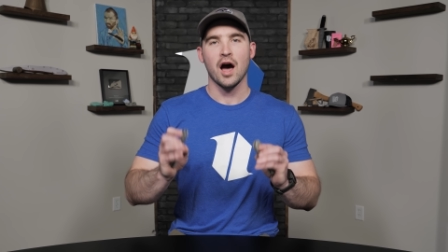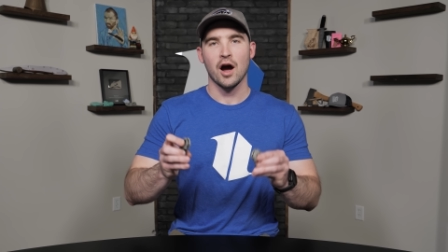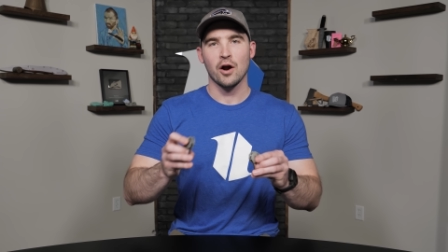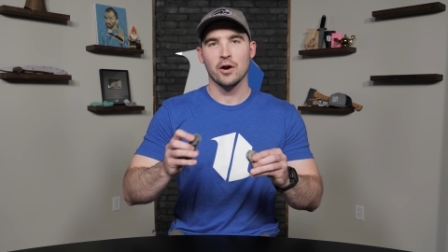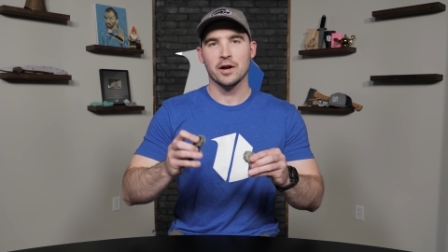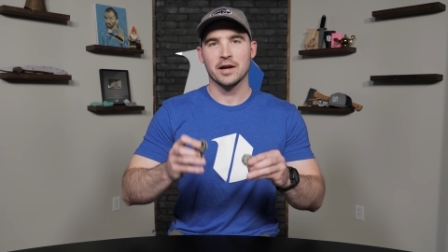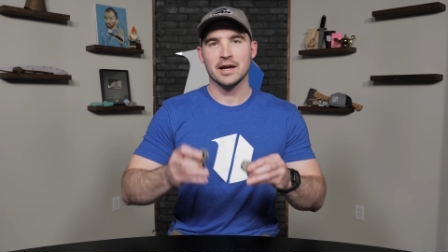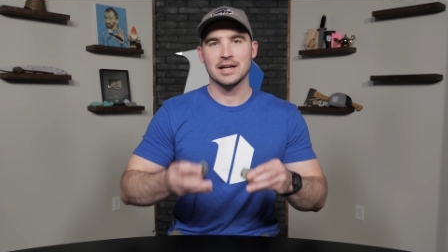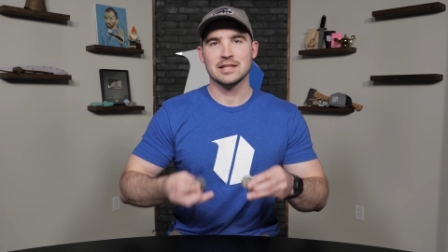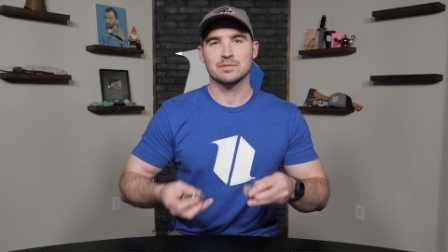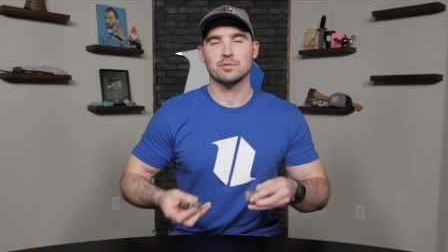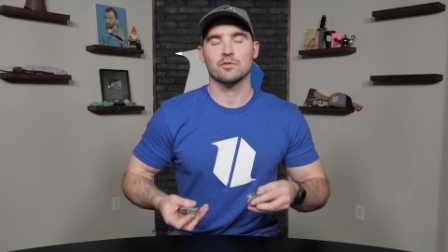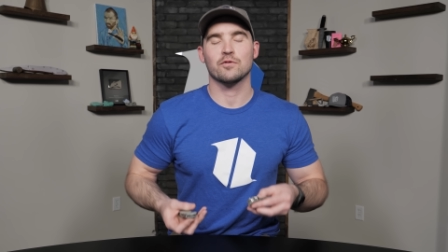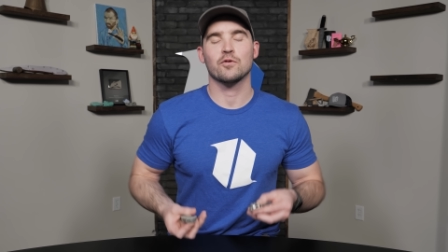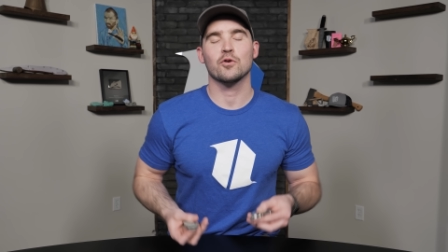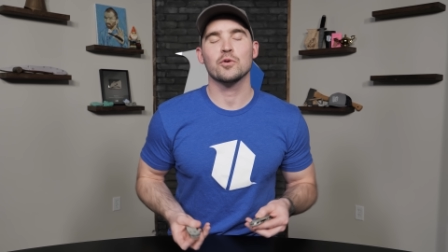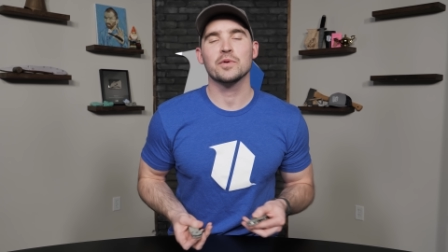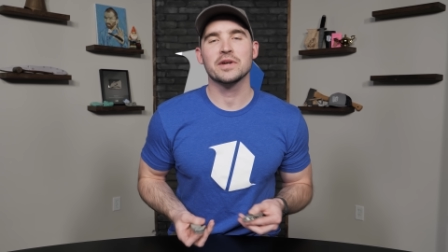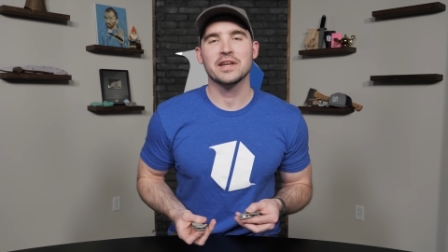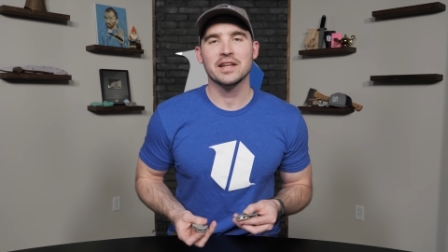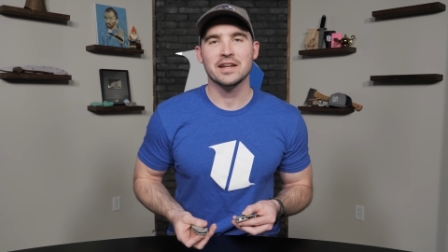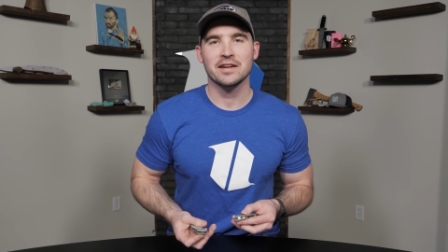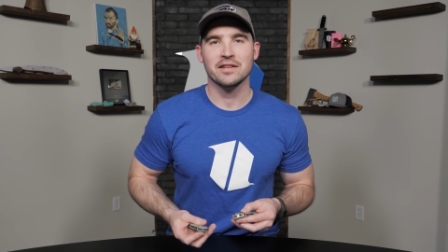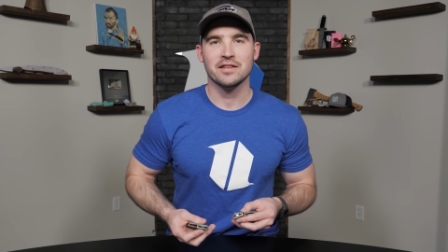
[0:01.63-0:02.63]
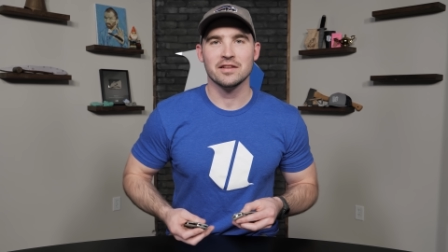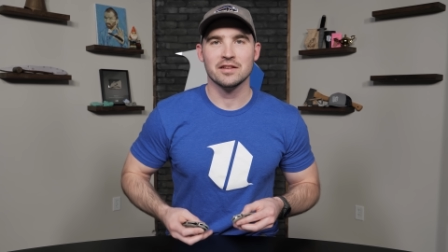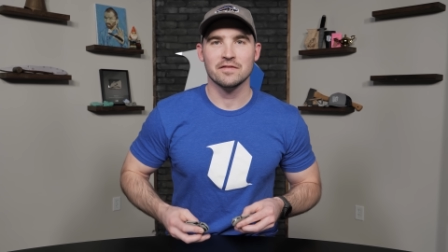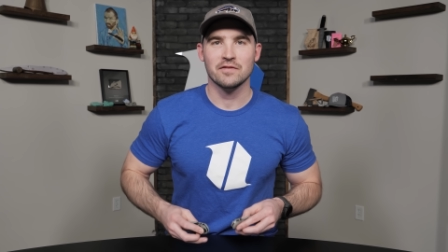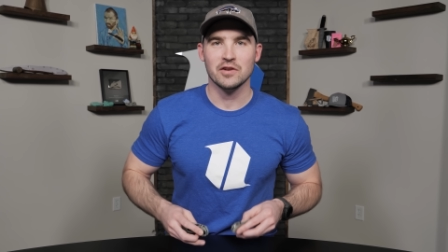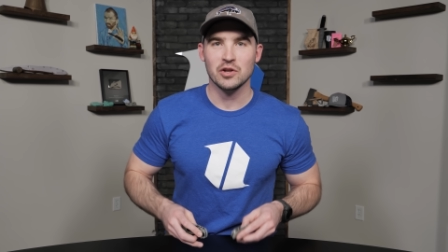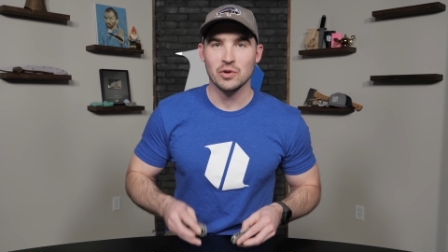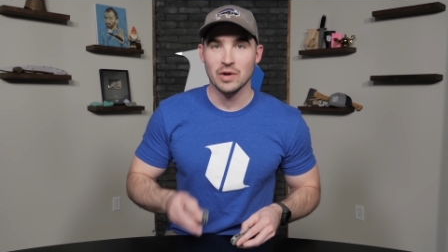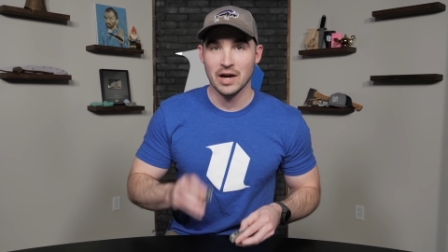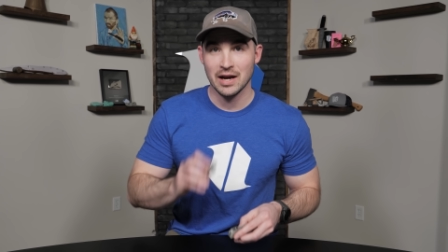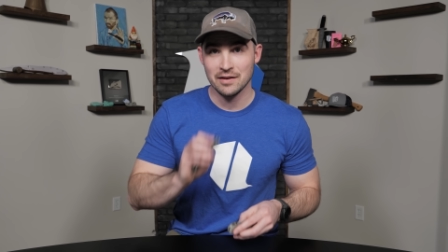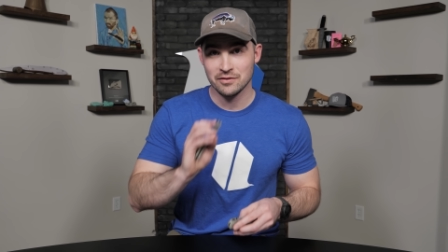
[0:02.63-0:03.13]
All right, guys, before we get into this
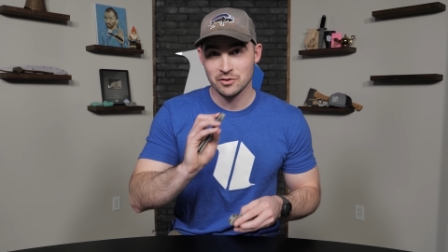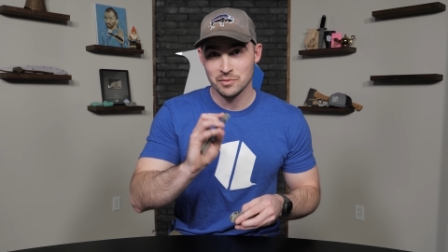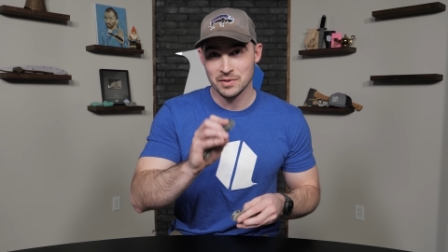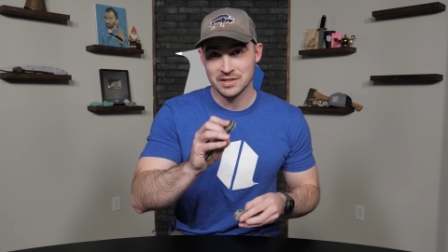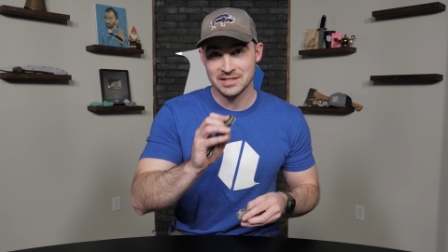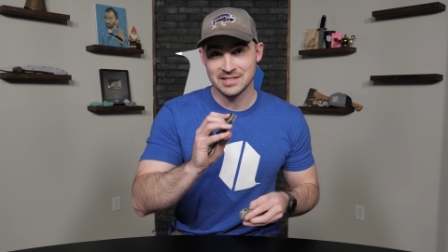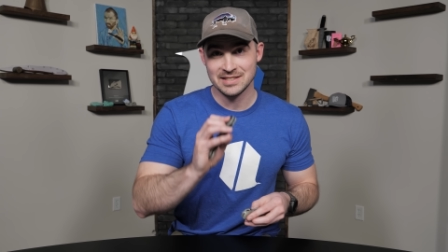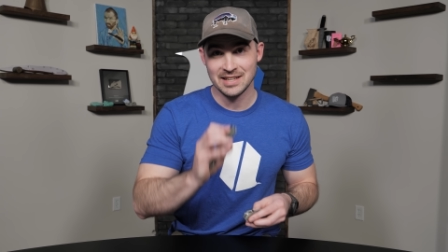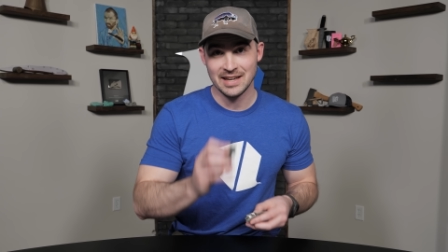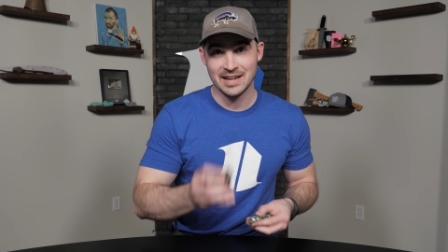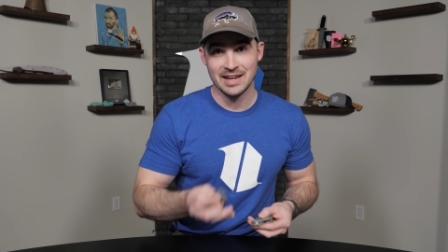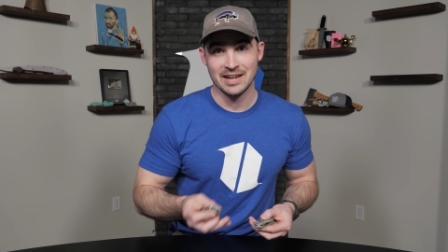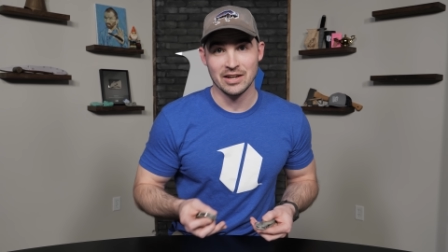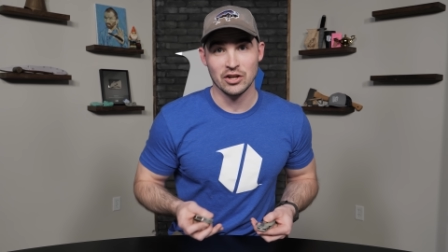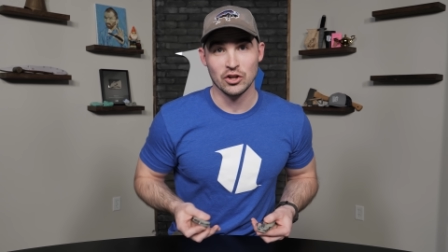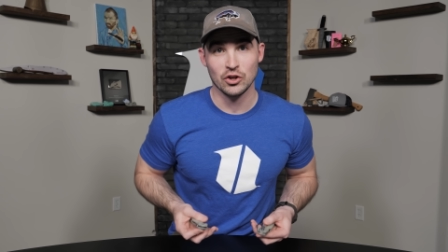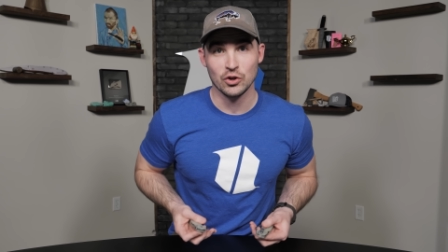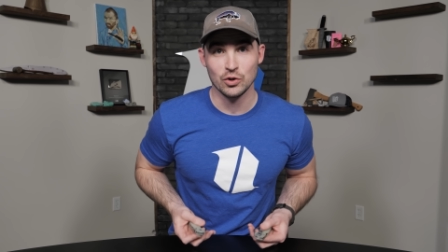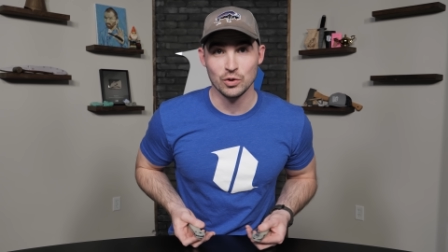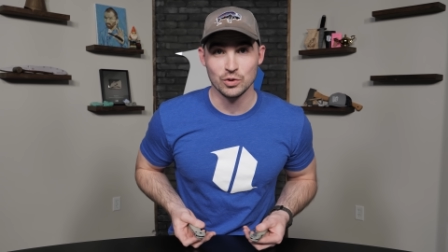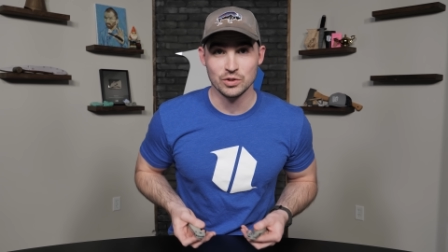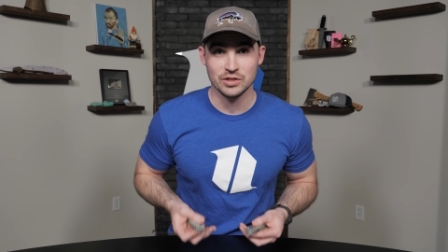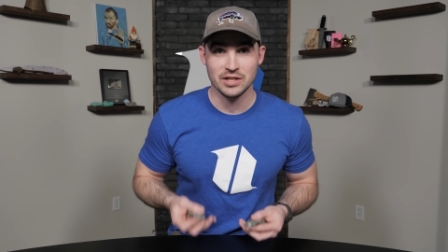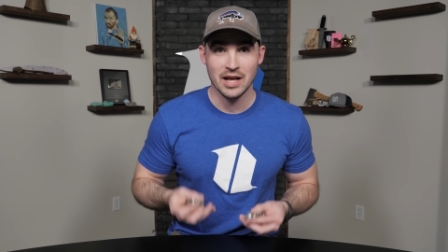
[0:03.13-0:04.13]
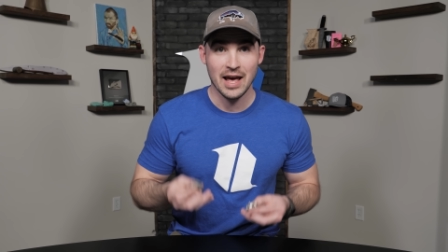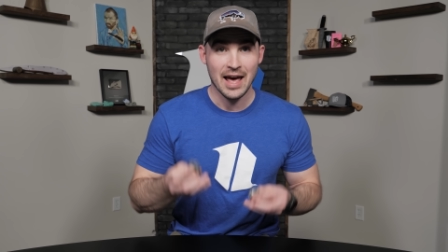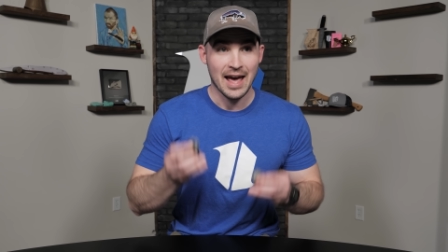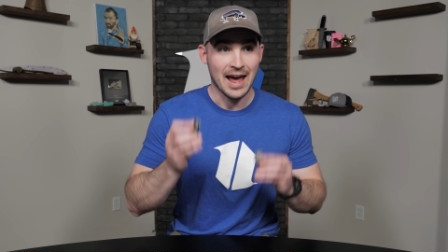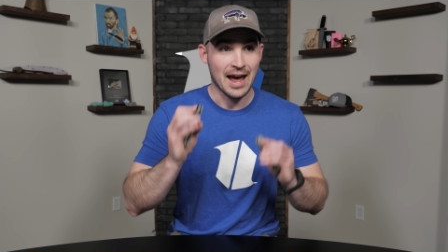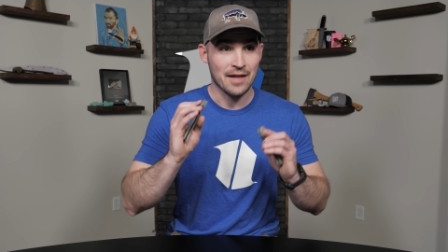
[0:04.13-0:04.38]
video, I have some exciting news.